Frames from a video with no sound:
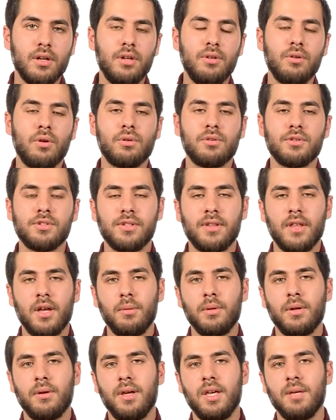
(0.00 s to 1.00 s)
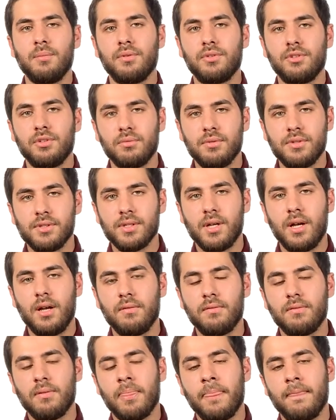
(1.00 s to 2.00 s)
in order so that we are able to
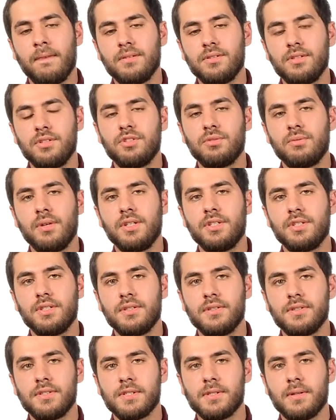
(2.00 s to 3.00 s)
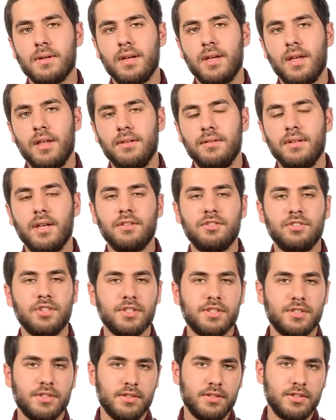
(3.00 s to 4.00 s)
resolve situations not
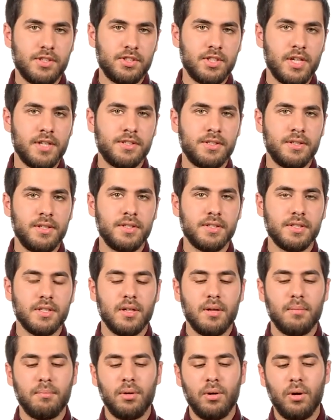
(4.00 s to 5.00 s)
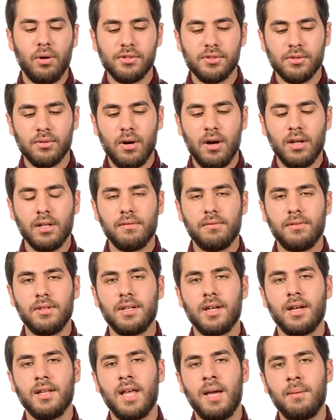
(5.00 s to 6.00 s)
just such as these but also all of the
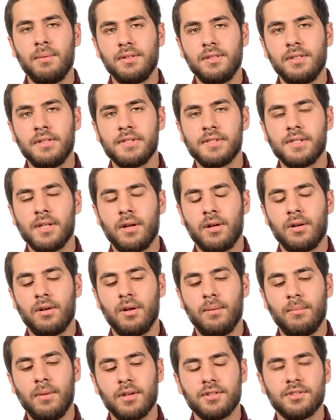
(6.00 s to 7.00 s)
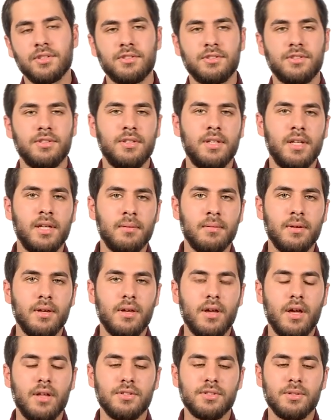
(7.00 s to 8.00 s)
calamities that are amongst us today.
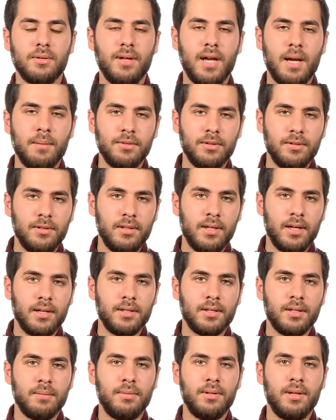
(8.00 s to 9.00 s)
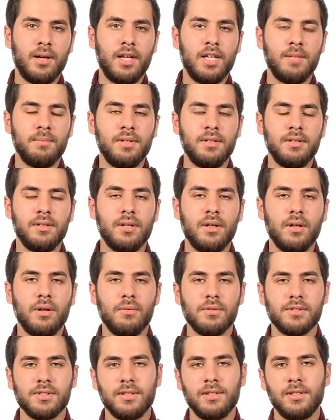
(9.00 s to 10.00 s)
And so alhamdulillahi rabbil alameen
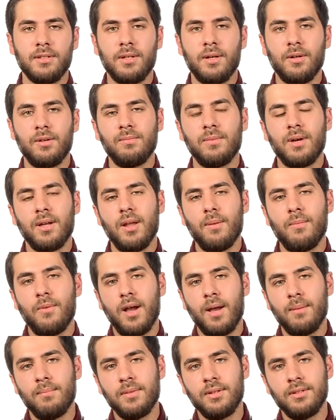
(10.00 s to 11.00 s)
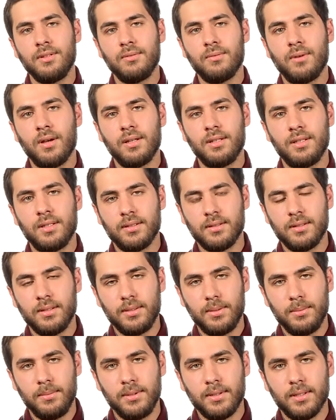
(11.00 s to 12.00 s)
wa sallallahu ala muhammadin wa alihi
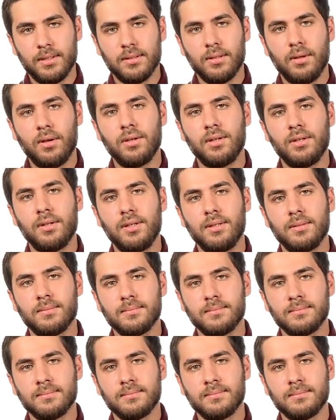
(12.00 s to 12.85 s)
tayyibin al-tahirin.